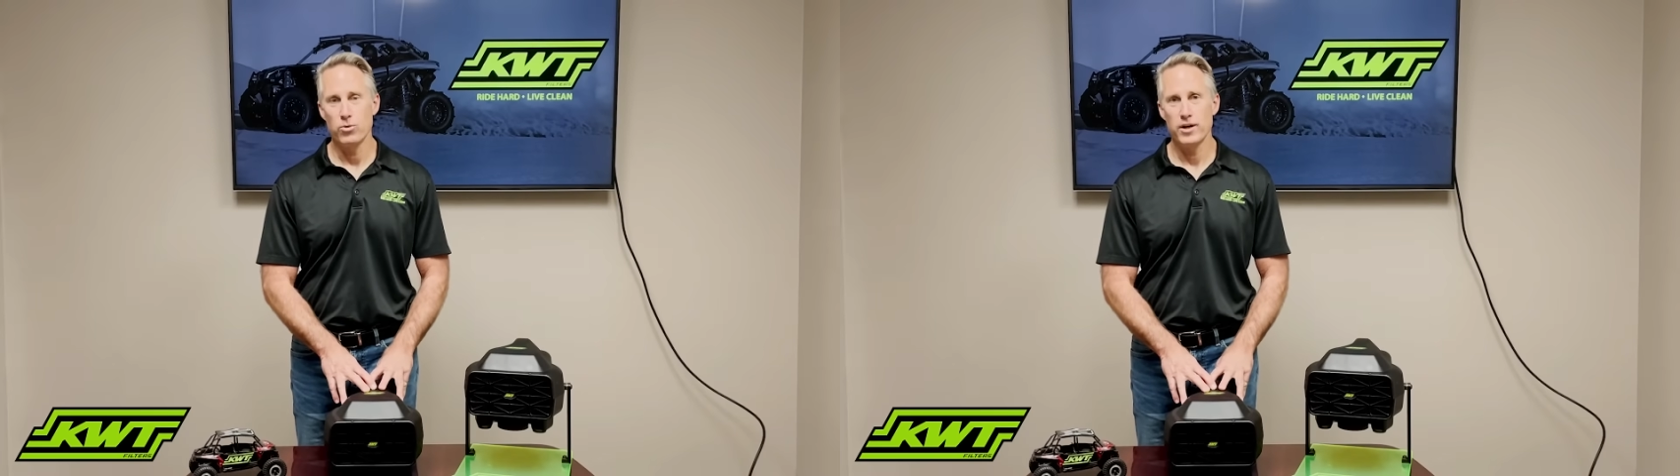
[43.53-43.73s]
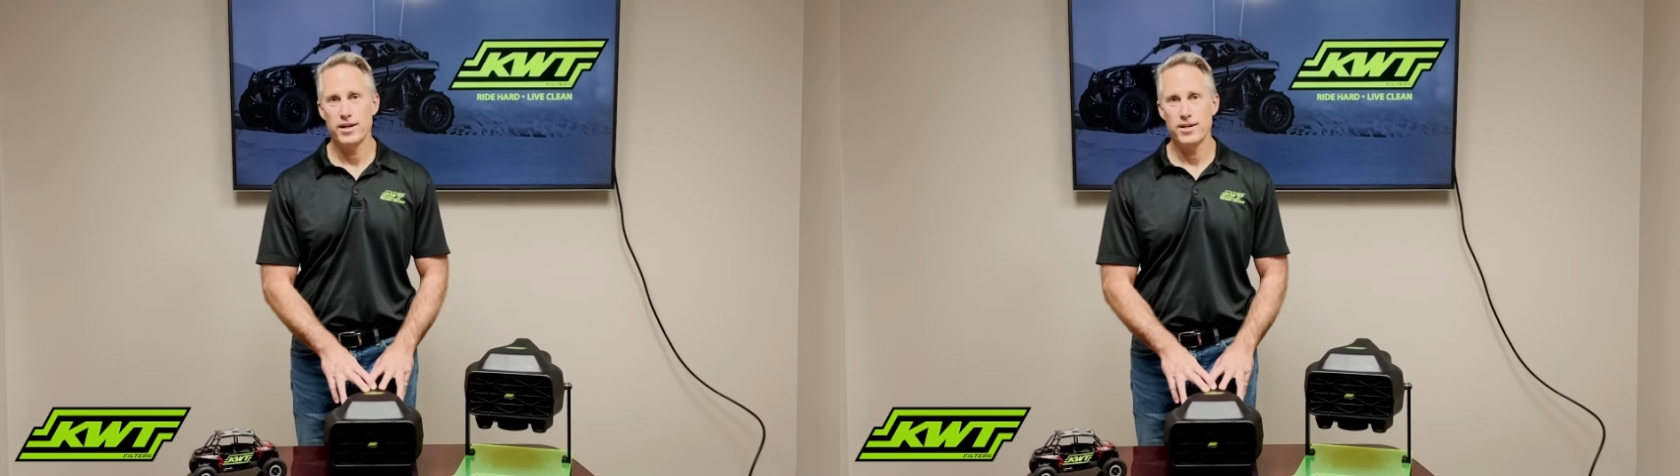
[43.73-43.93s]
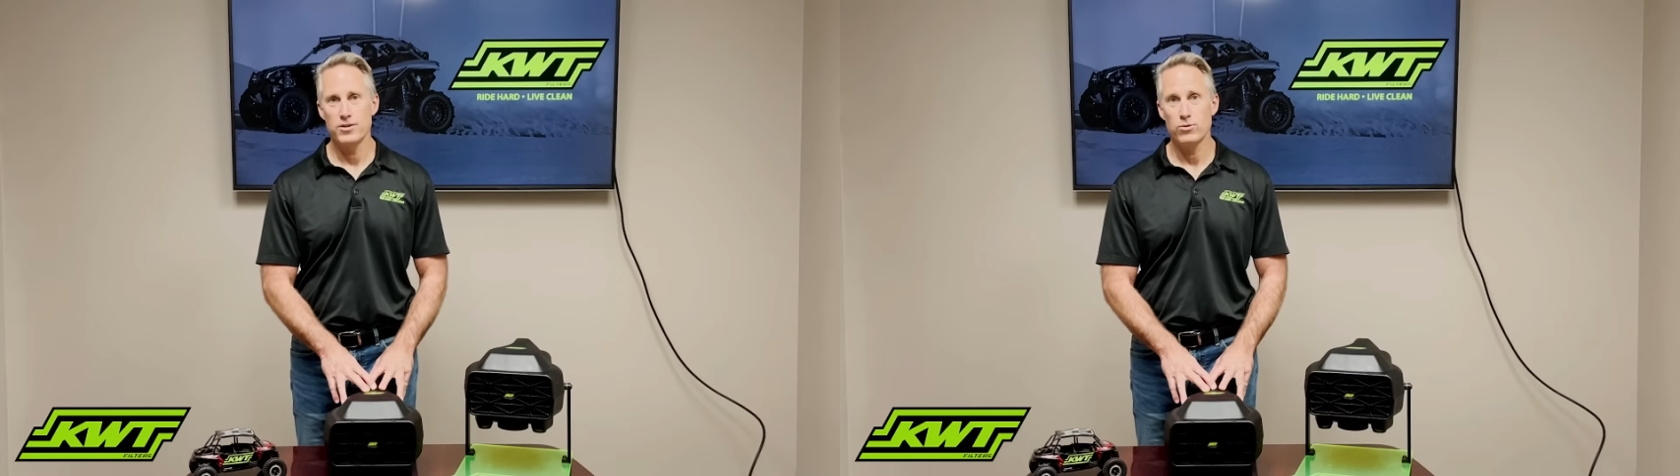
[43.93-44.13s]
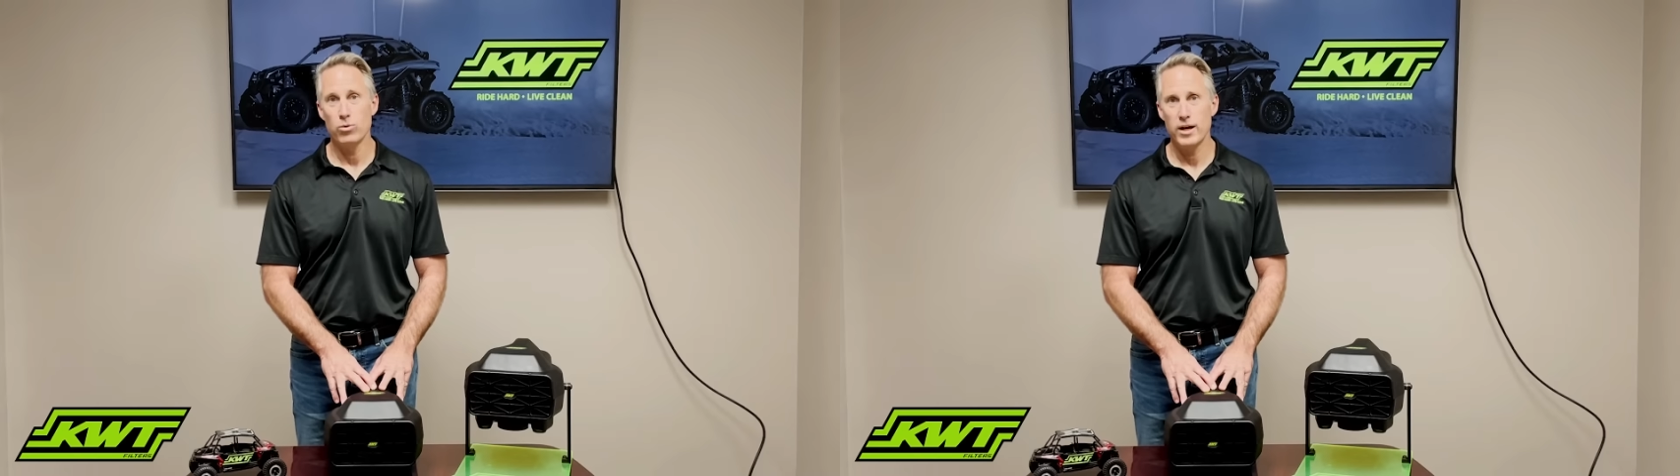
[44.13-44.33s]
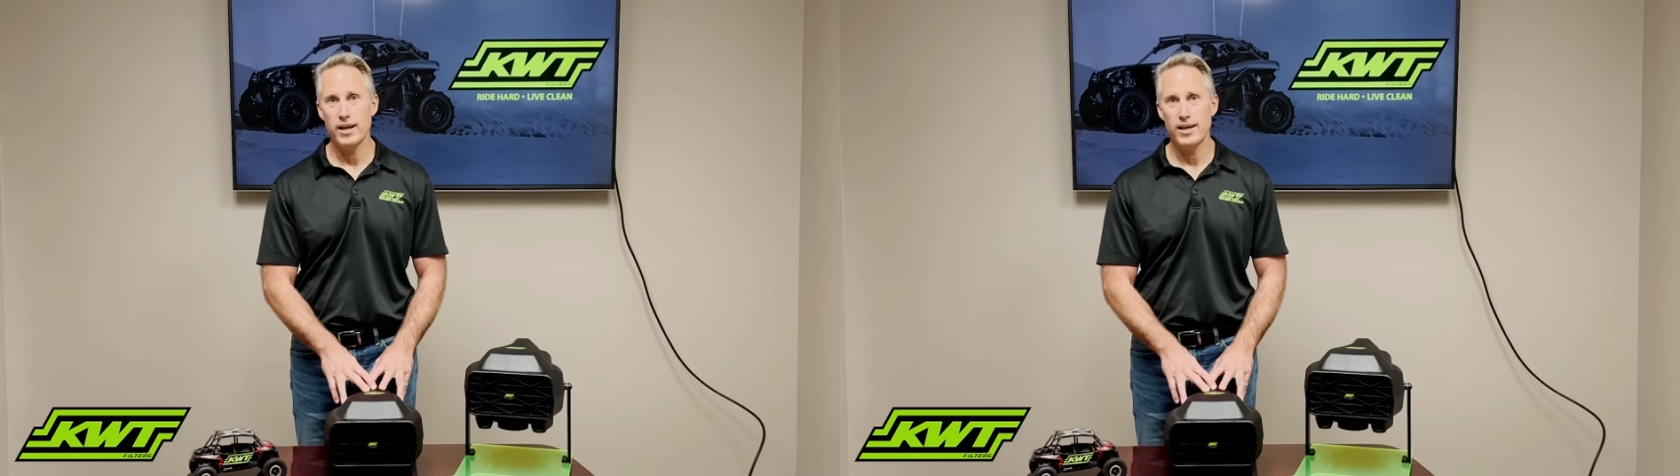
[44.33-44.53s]
One is,
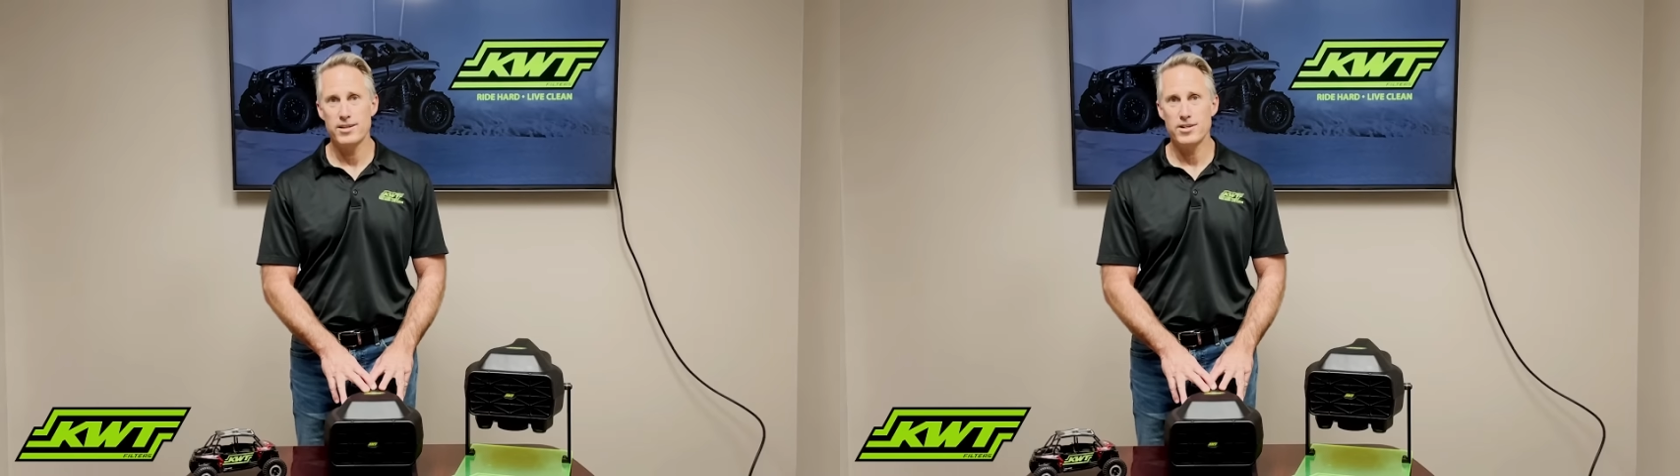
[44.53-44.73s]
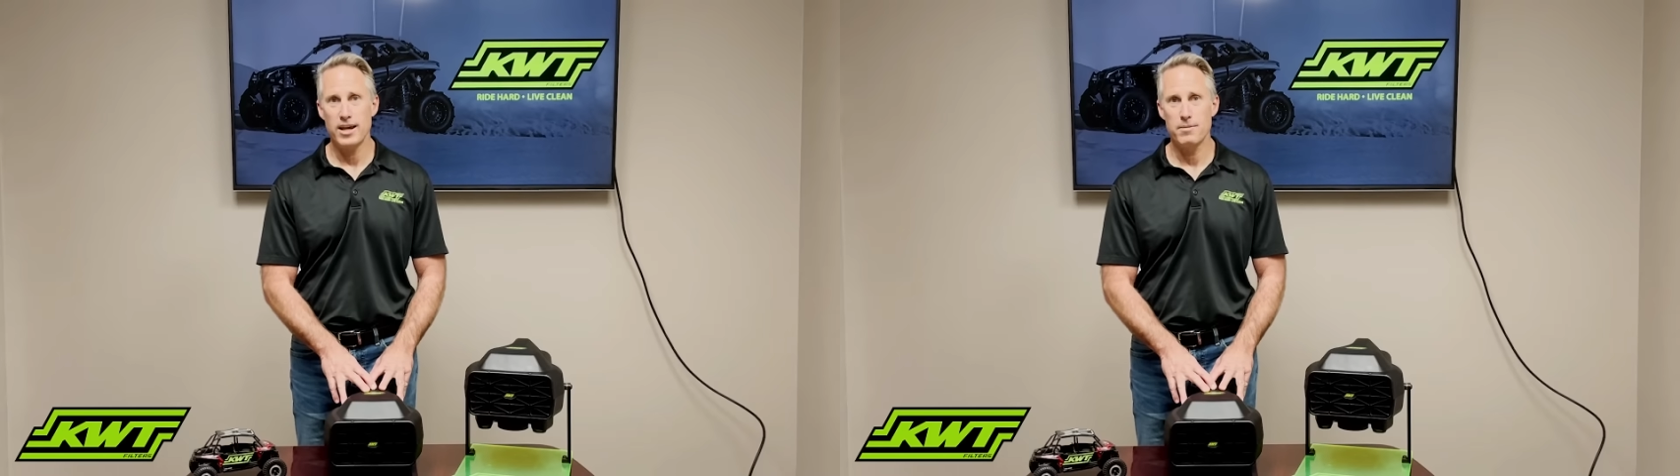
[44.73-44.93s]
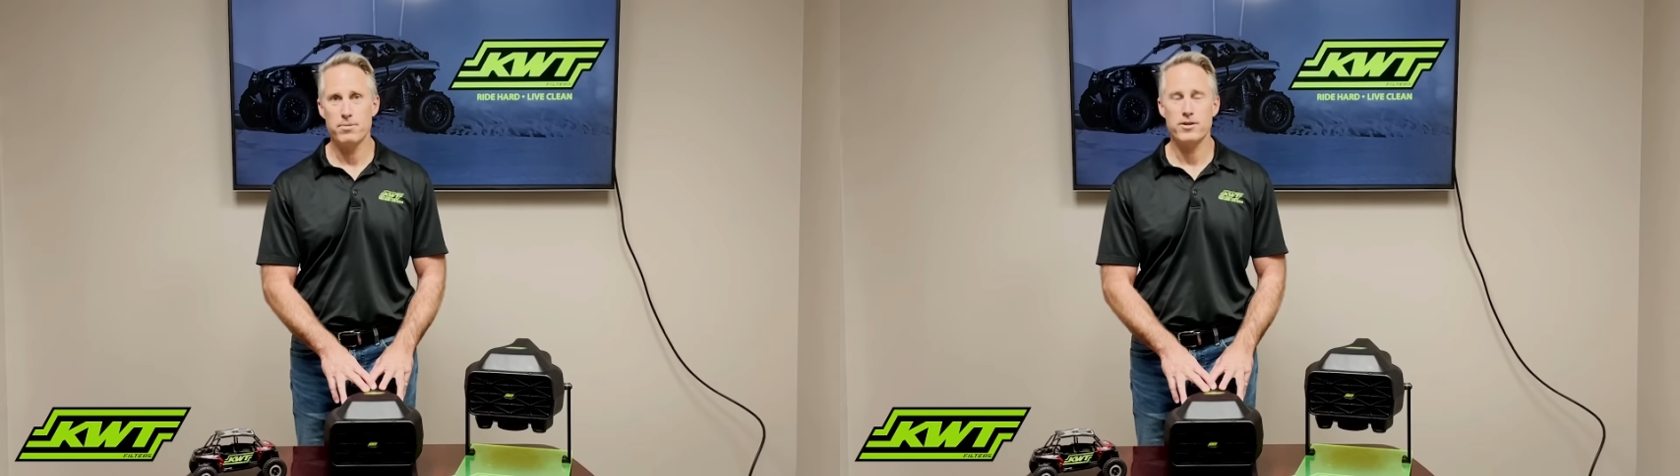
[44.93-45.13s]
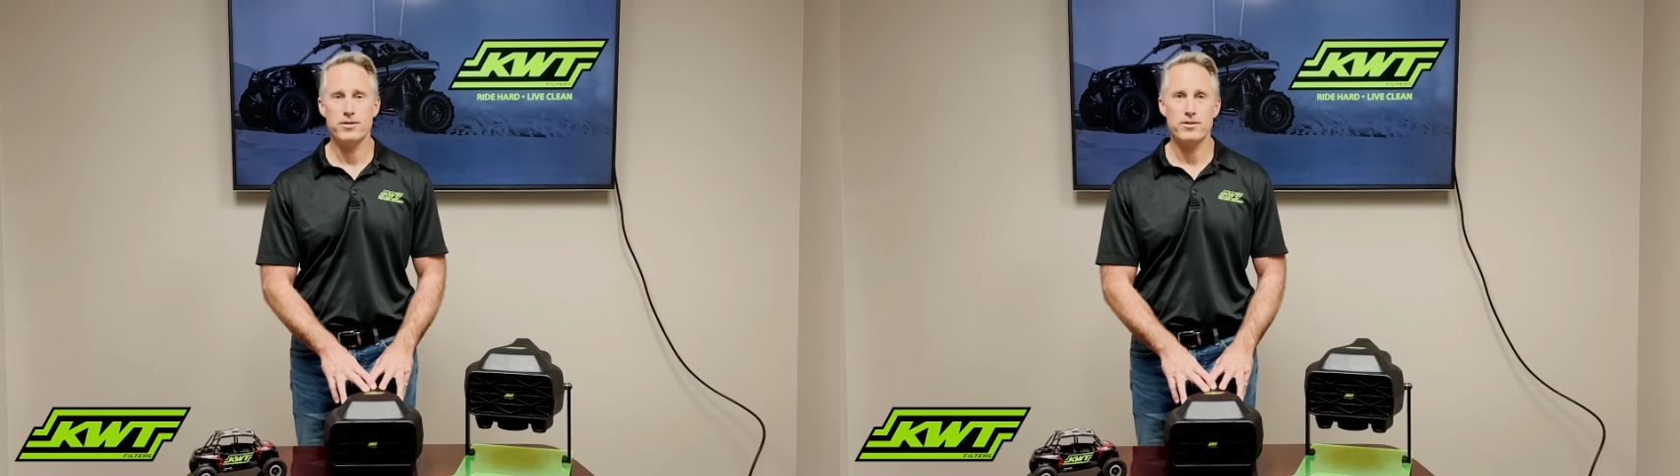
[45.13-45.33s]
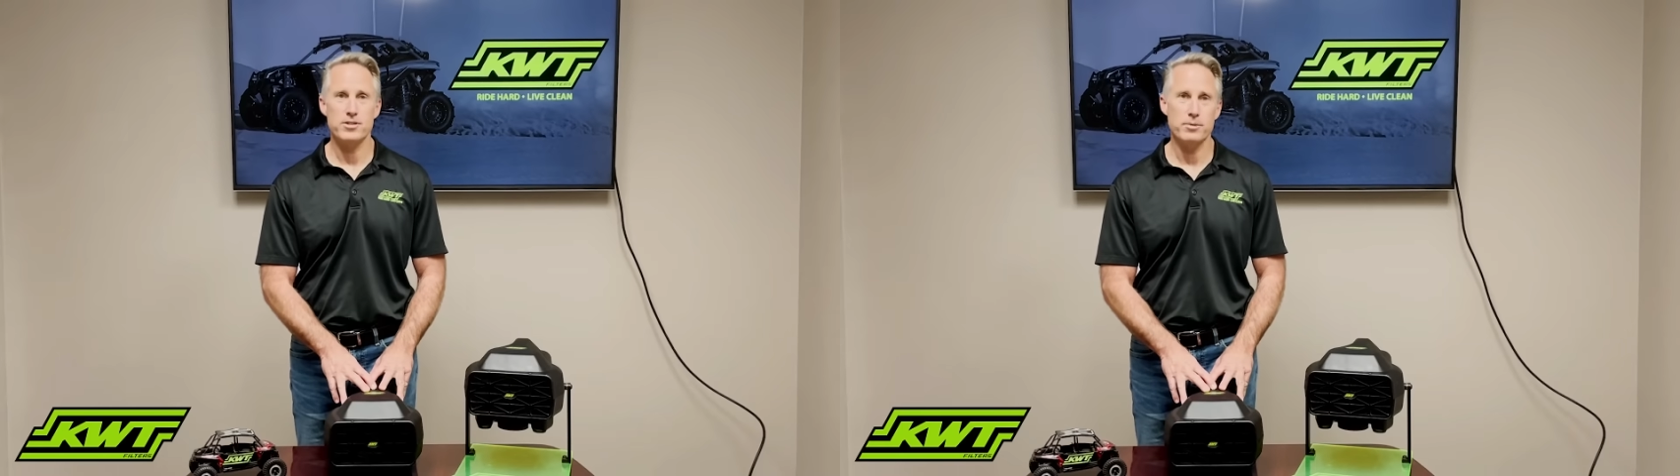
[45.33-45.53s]
what is a
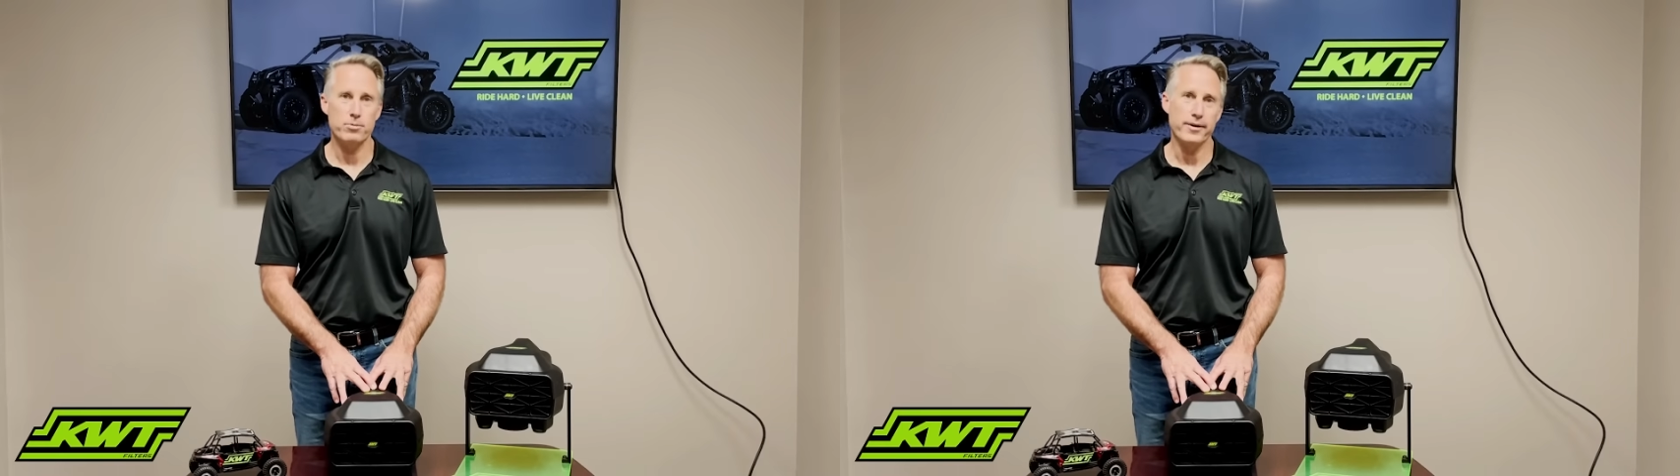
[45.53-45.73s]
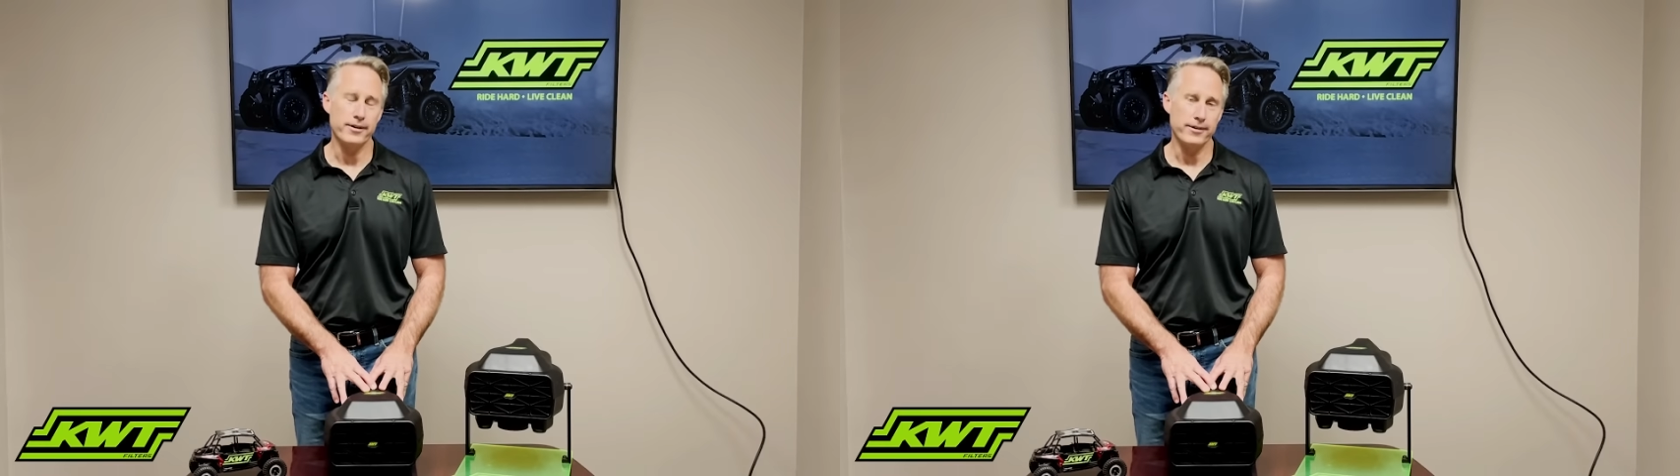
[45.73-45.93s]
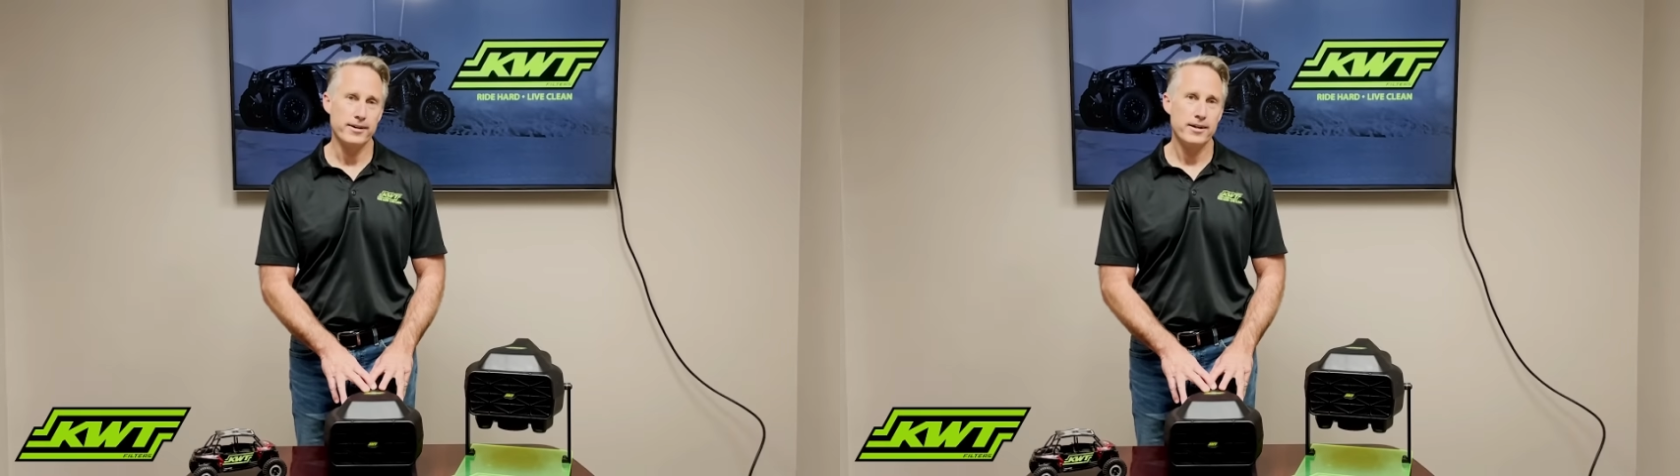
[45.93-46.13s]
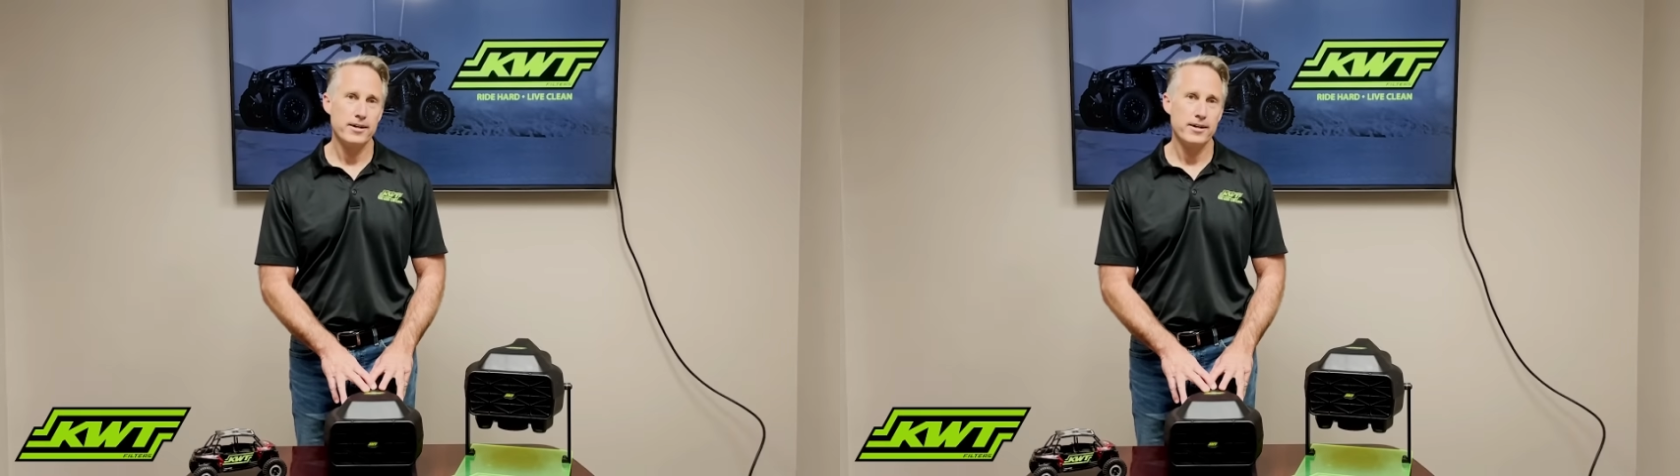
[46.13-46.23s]
particle separator?